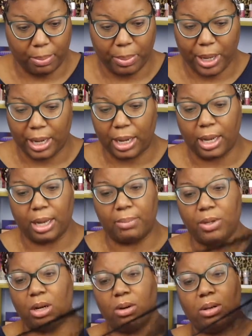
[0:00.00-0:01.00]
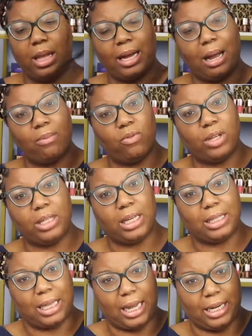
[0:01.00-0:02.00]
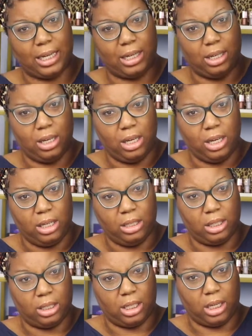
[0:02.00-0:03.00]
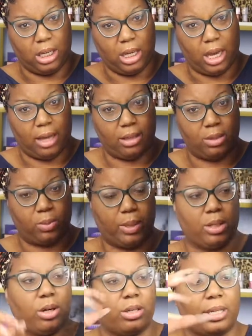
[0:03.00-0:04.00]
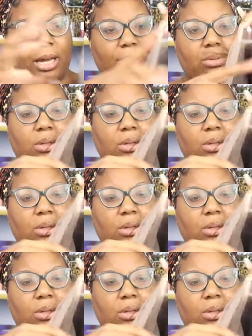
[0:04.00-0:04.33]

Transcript: But, you know, like I'm really excited to see how this wig turns out.